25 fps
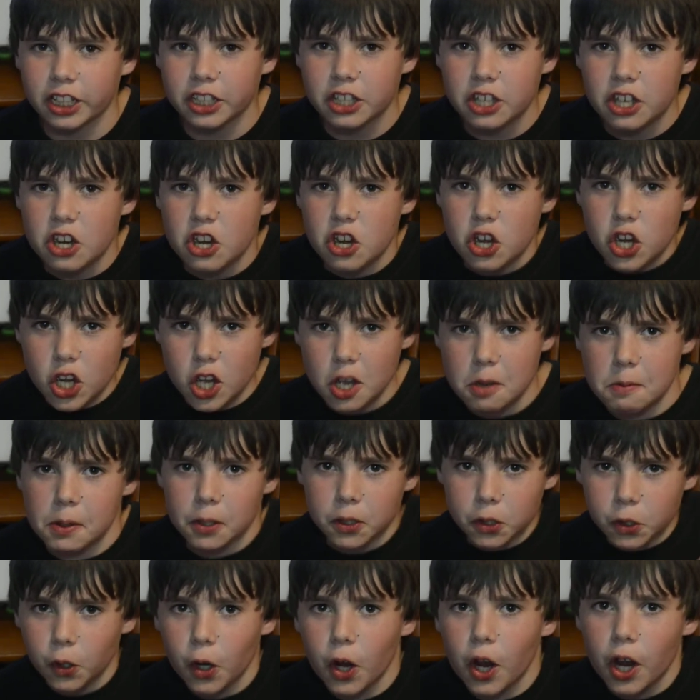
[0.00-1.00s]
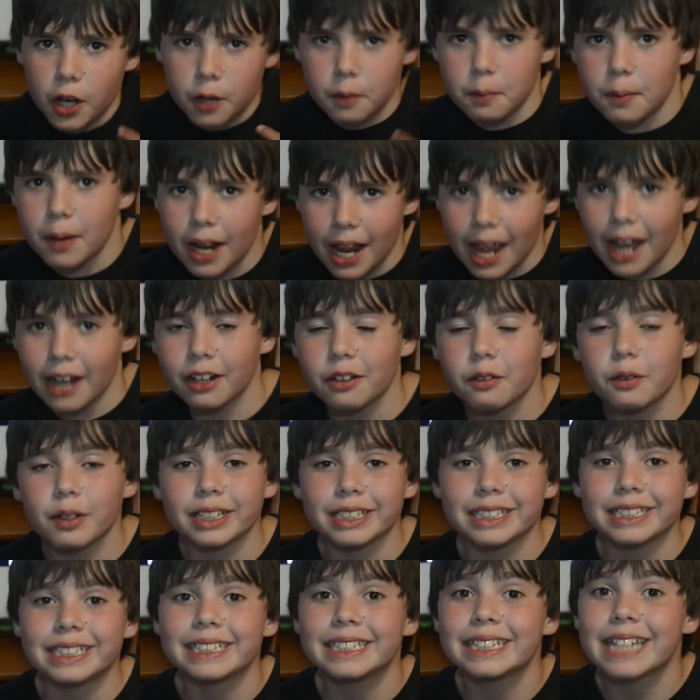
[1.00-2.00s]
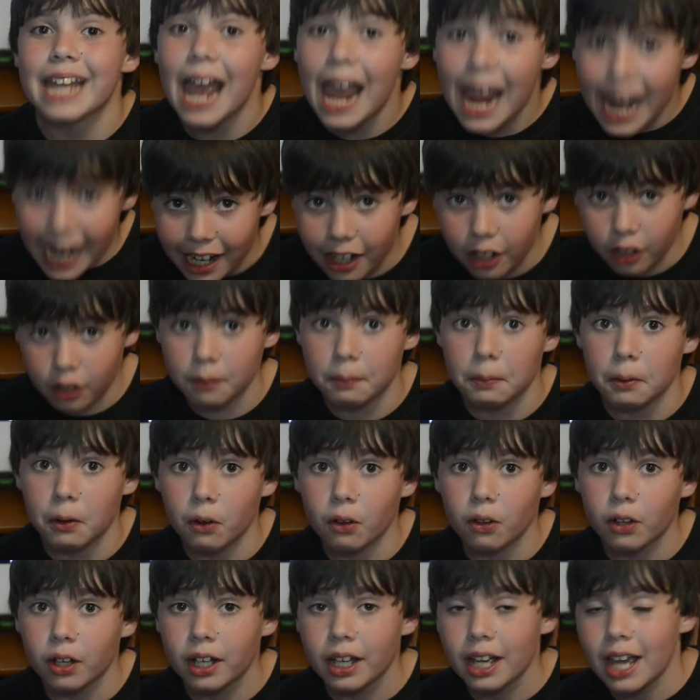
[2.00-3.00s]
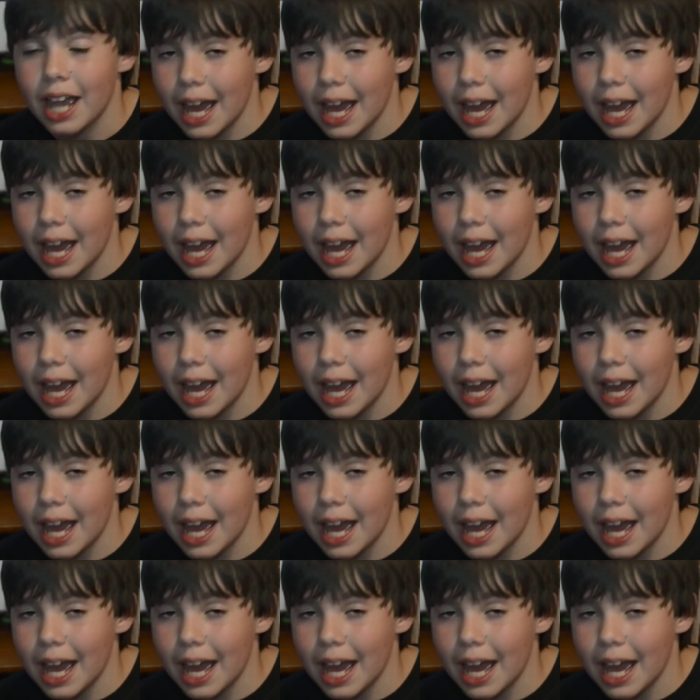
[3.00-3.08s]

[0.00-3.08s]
he betrayed me, and it was terrible,